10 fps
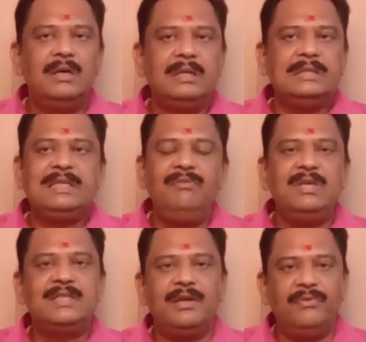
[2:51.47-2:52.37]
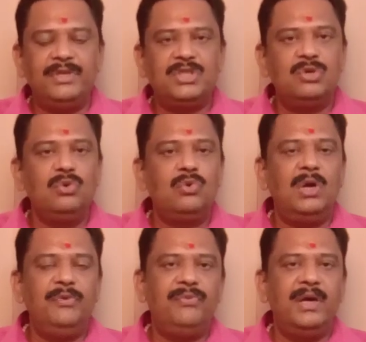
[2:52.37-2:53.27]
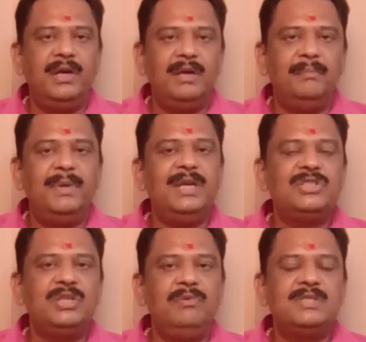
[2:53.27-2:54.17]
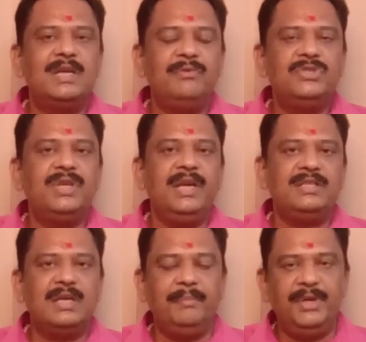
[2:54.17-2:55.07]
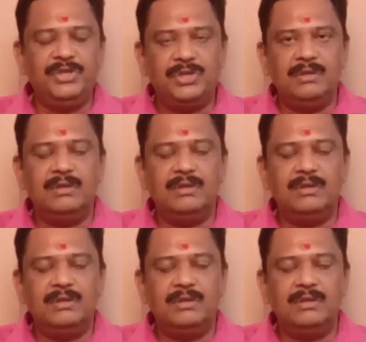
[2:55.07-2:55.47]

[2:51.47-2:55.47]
civil servants who qualified British civil service examination.